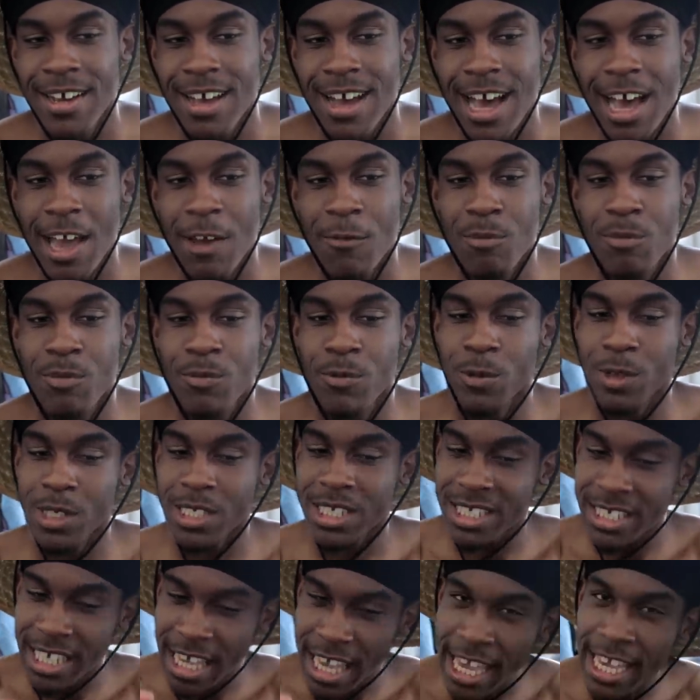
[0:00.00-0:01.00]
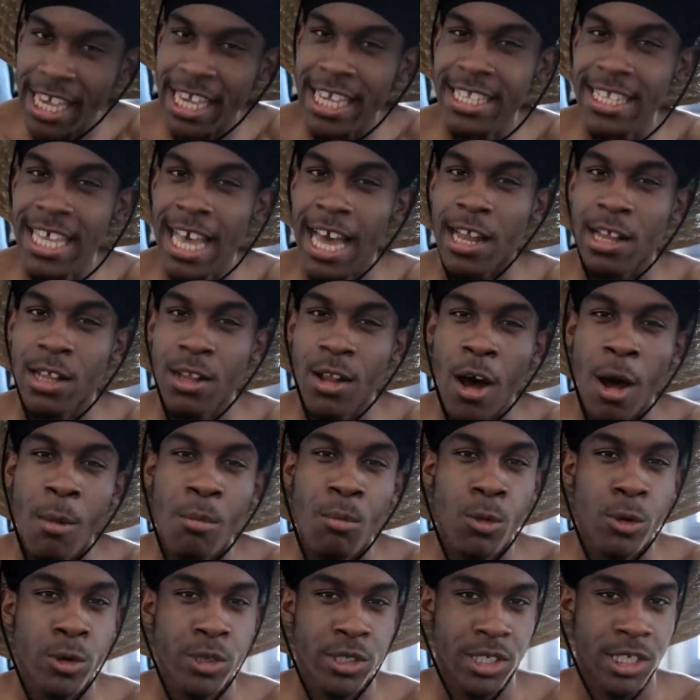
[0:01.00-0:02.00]
I was taking that a lot
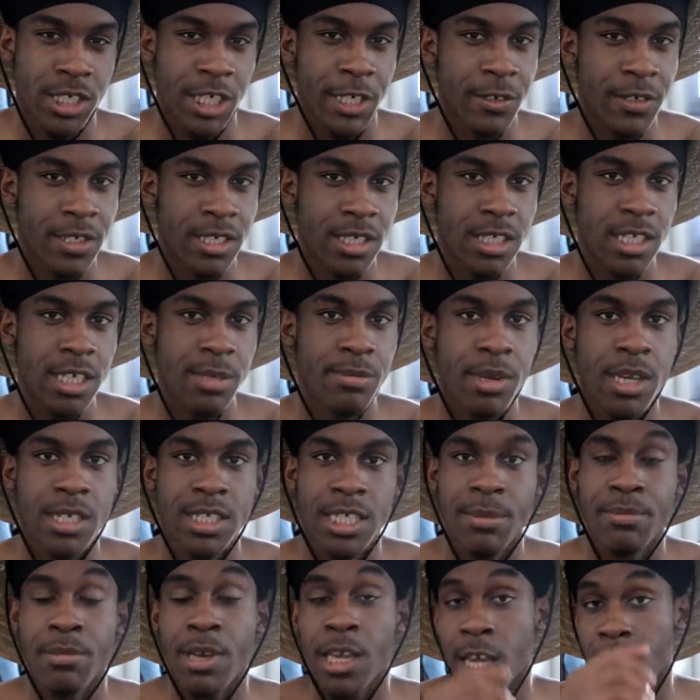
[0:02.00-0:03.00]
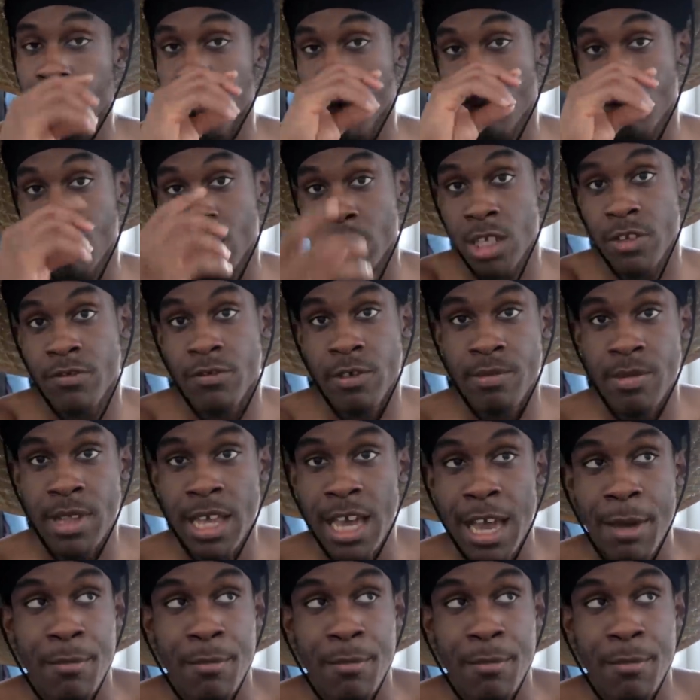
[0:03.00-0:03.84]
more seriously because I'm making more money from that.